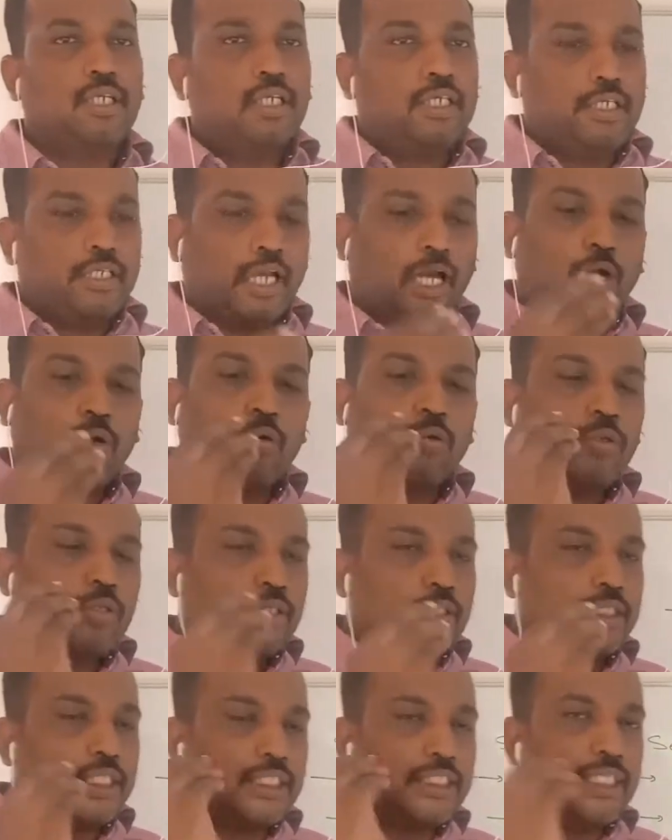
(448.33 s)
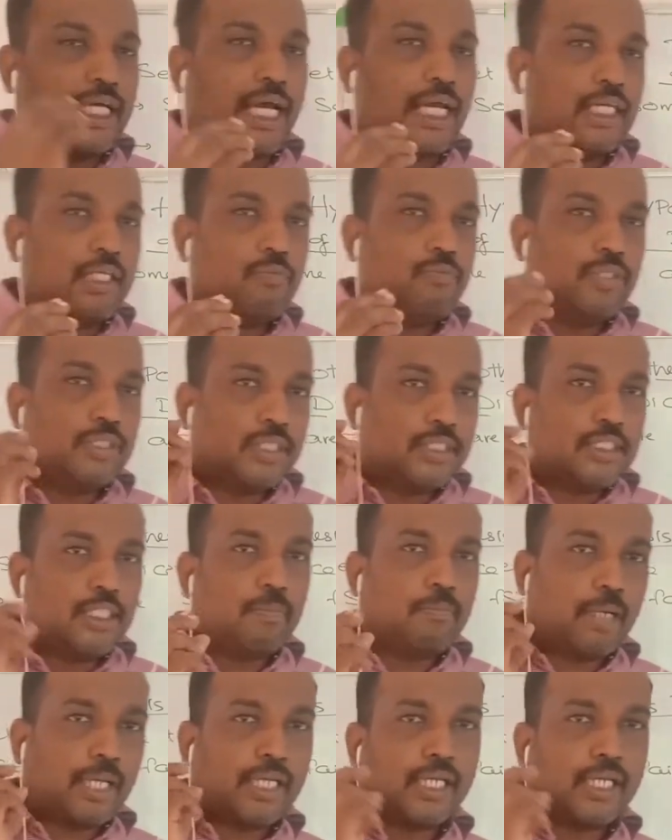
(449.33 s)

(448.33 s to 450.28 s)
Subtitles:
Now the die which is in my